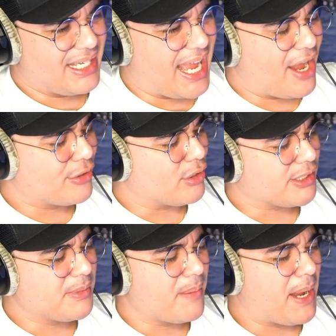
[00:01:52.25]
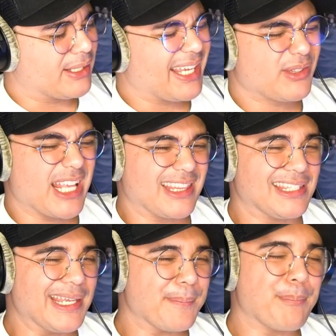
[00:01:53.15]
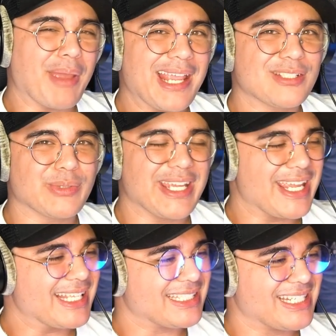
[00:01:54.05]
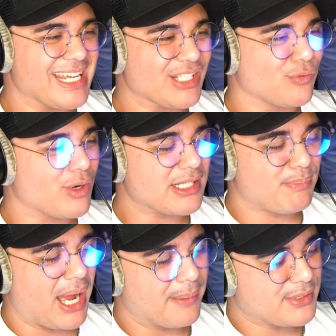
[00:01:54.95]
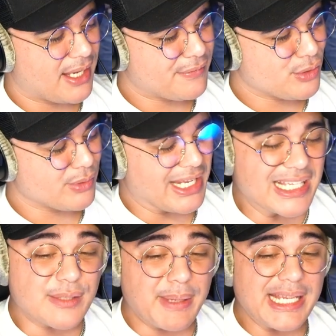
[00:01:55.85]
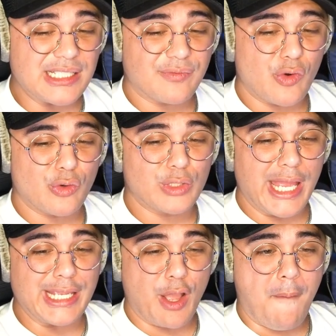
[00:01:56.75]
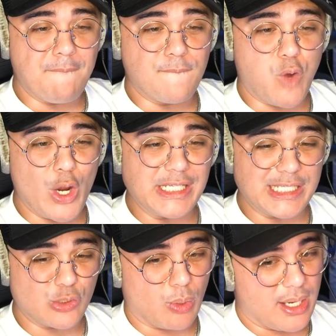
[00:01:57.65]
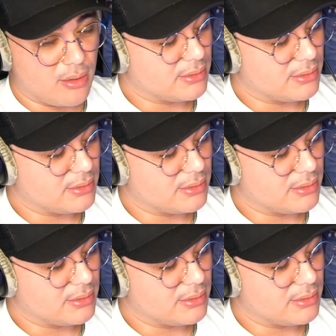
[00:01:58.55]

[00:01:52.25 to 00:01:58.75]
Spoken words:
I don't know, something about like the deep bass when it hits and then his voice pops off too with his bassful like voice as well.